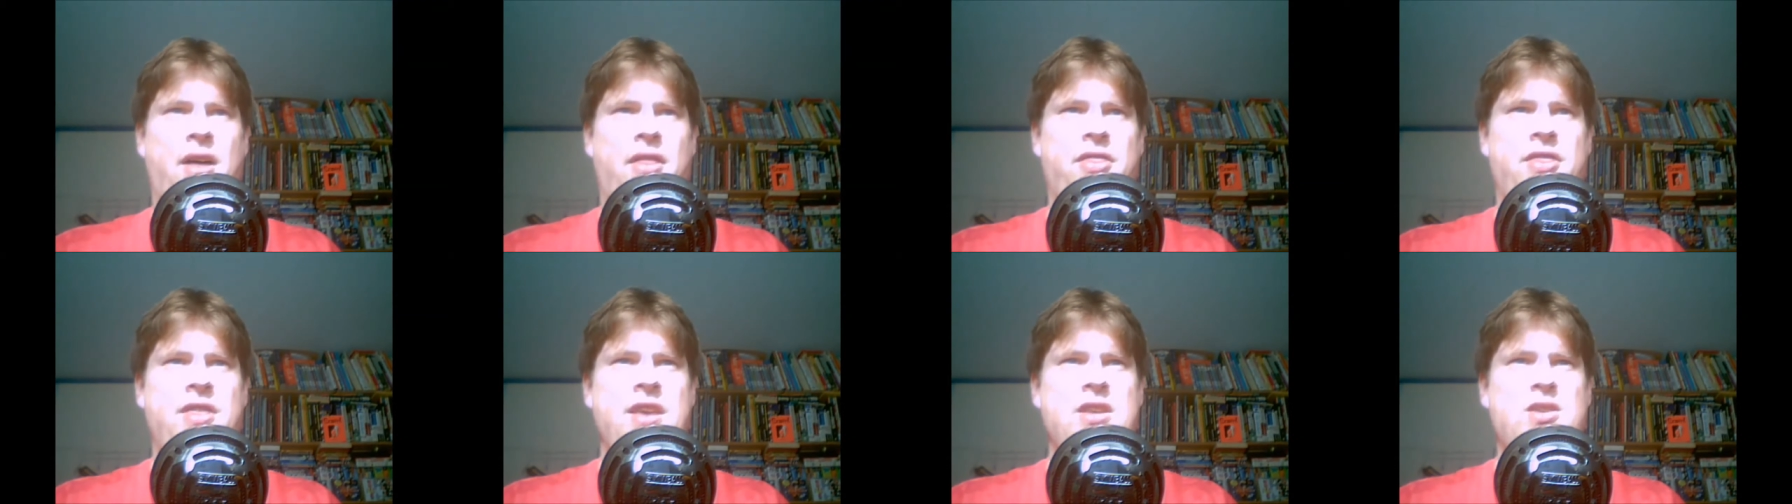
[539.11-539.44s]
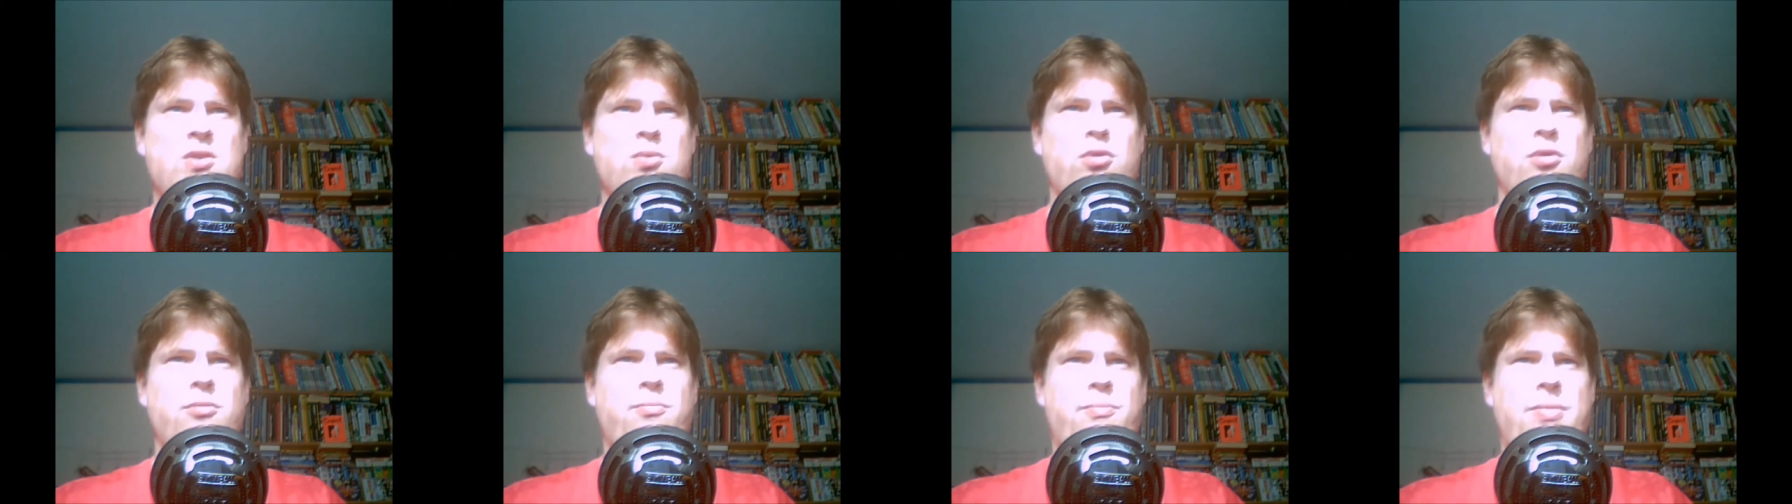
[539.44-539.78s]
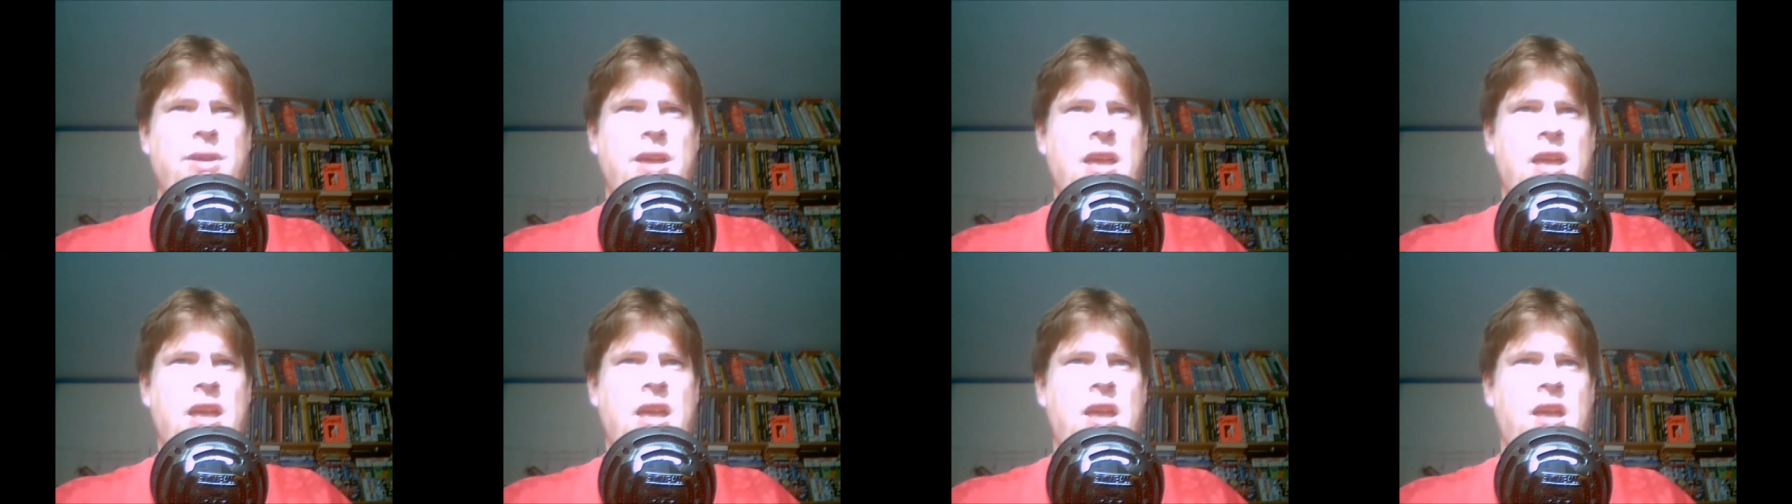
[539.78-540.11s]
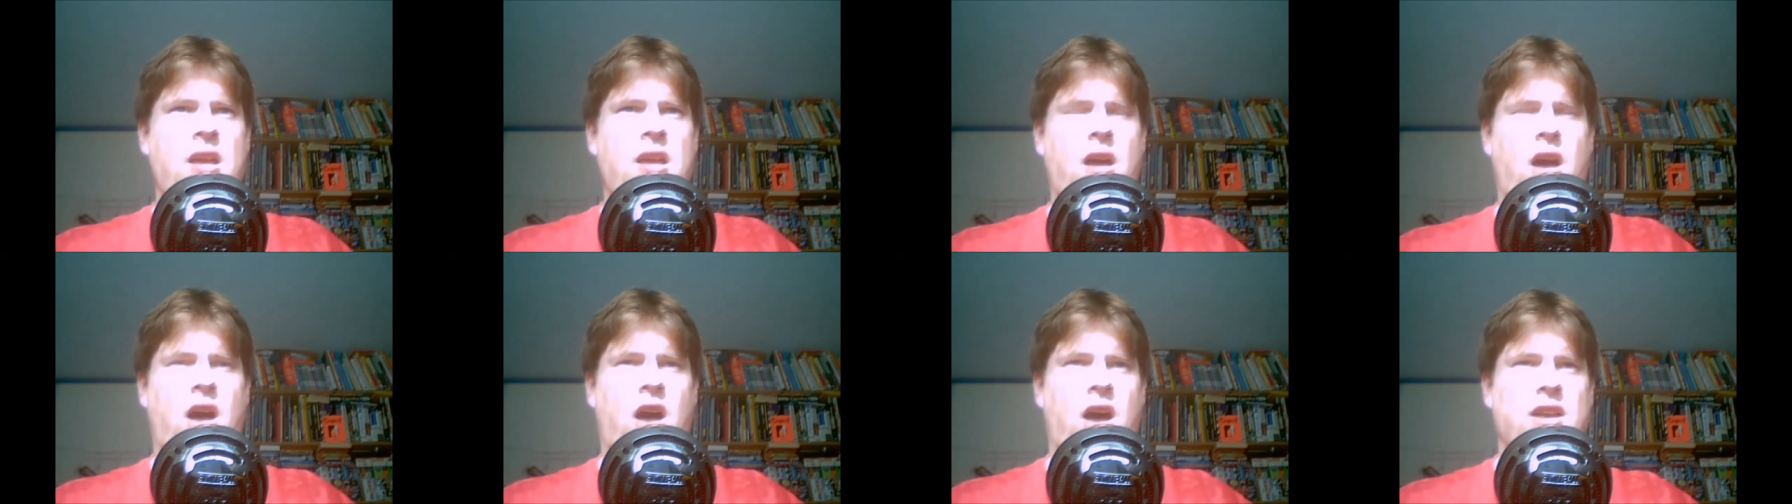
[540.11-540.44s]
This would
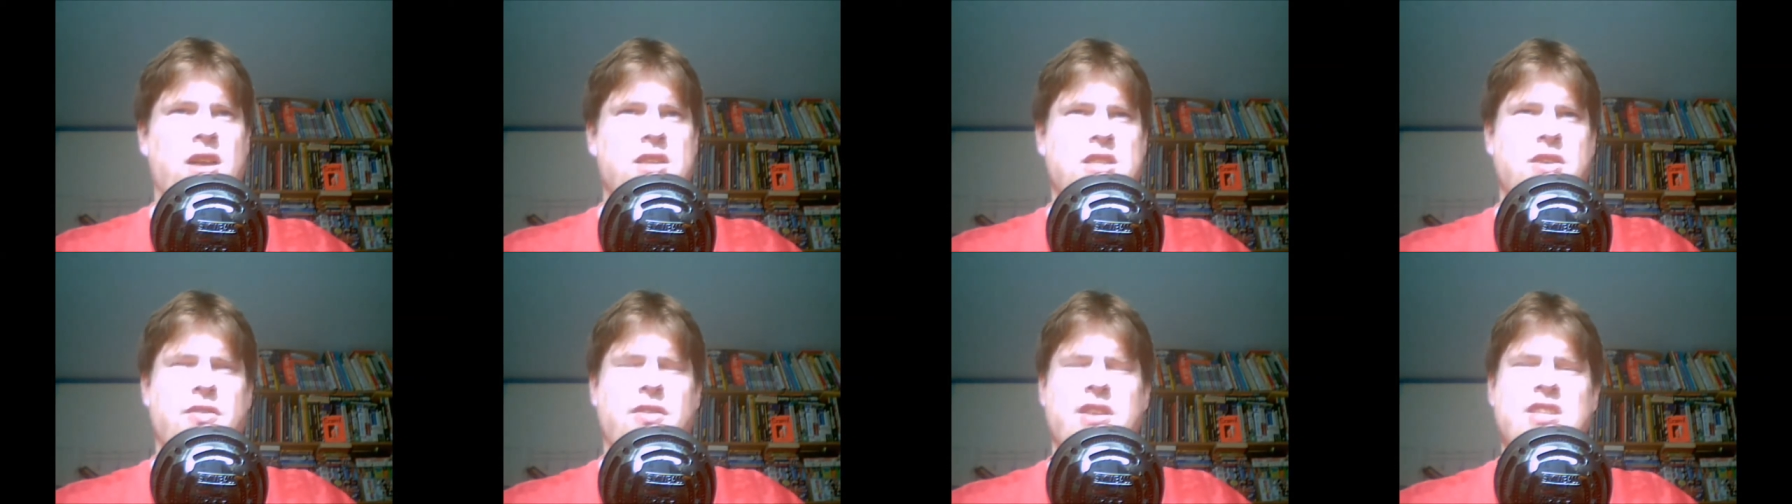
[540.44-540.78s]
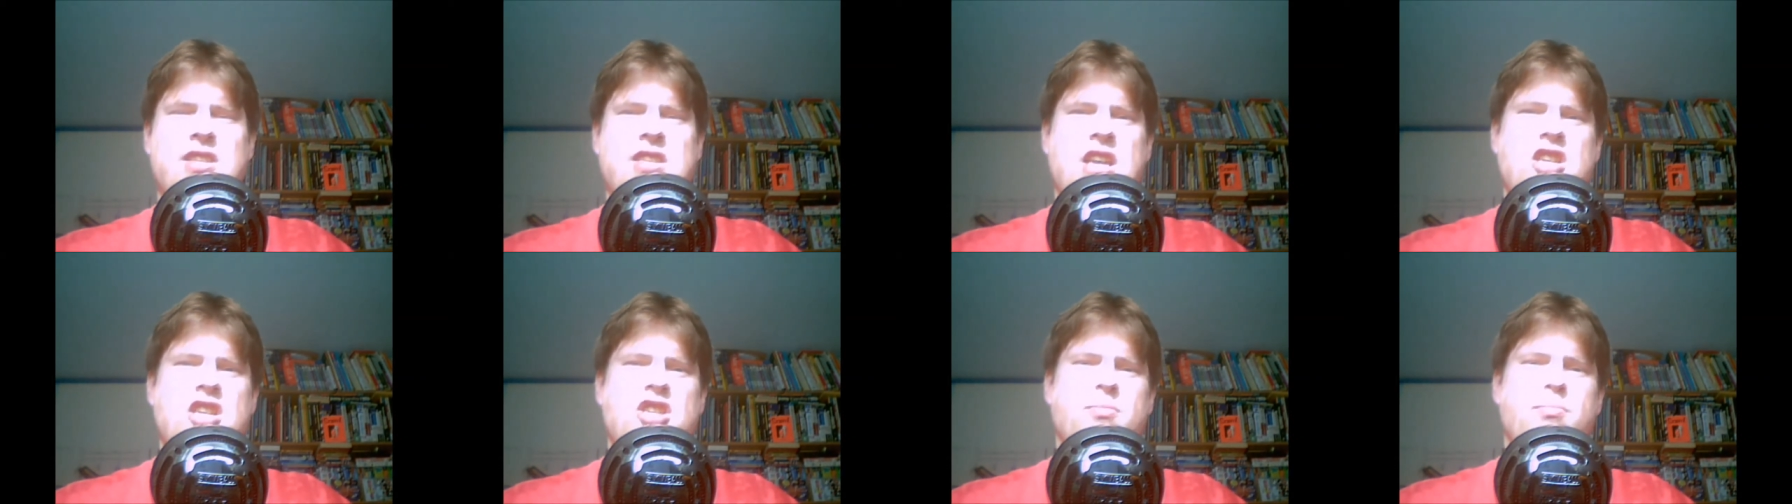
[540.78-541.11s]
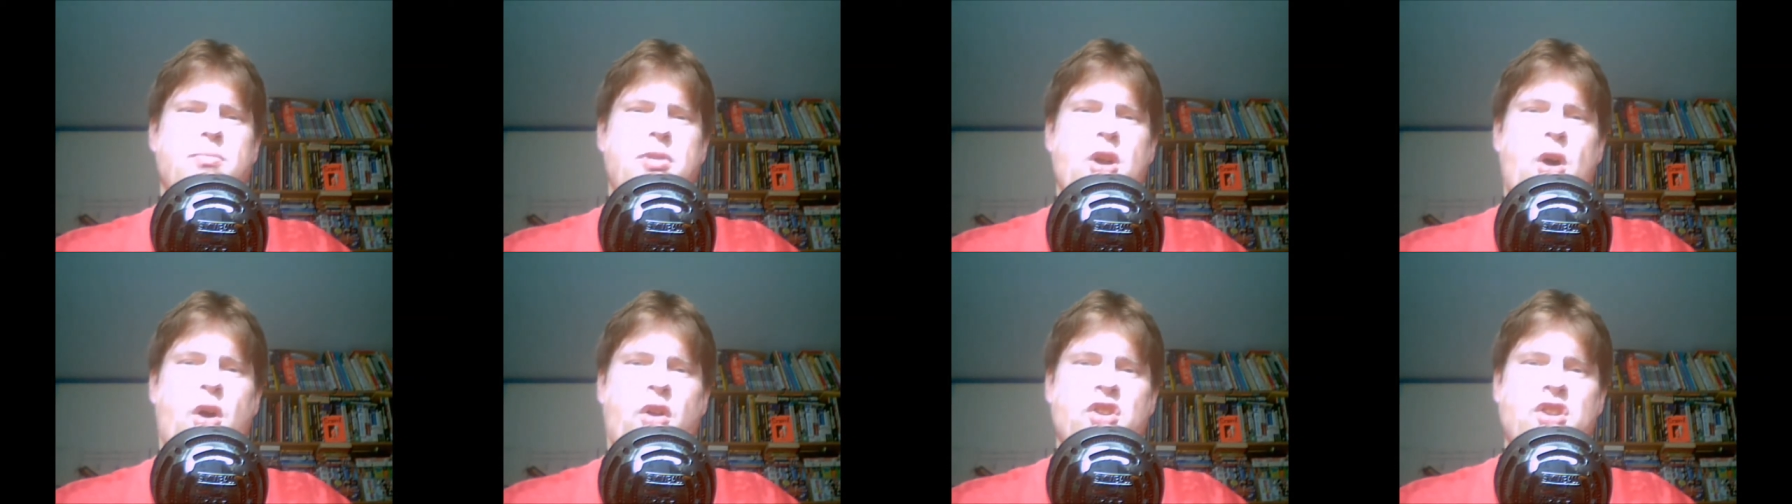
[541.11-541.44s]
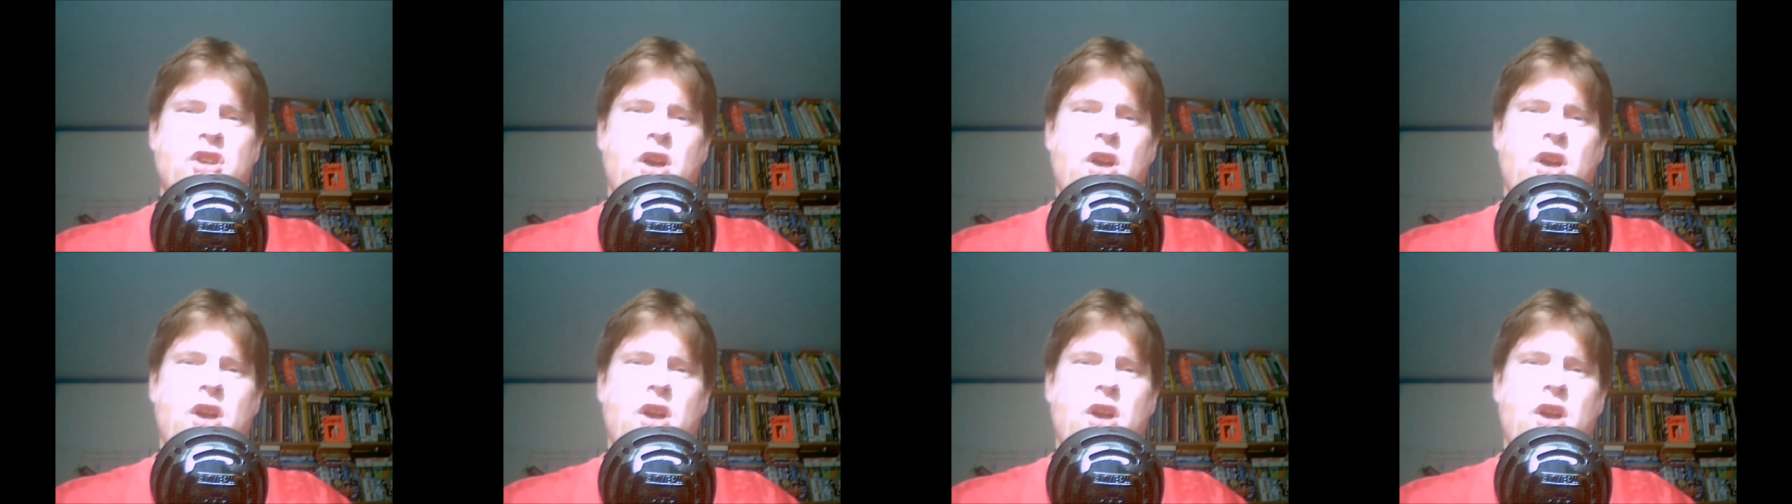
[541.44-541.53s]
be Civilization Beyond